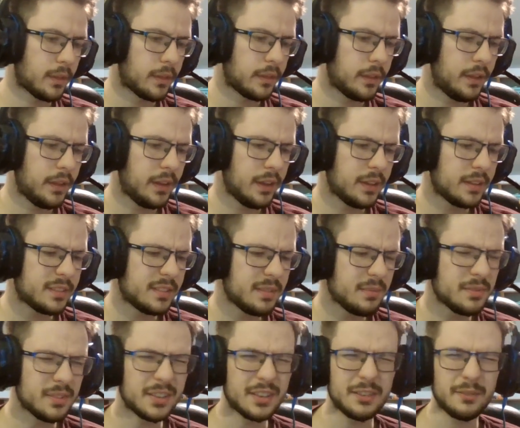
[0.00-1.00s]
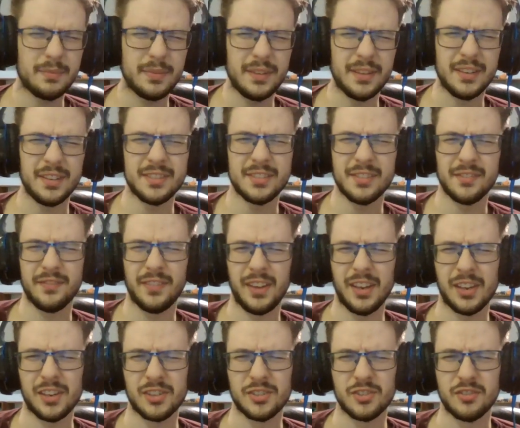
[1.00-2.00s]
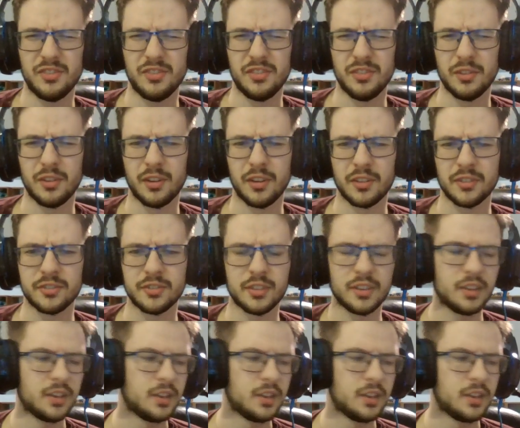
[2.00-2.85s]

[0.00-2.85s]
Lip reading: It seems like it would be a disadvantage to you, honestly.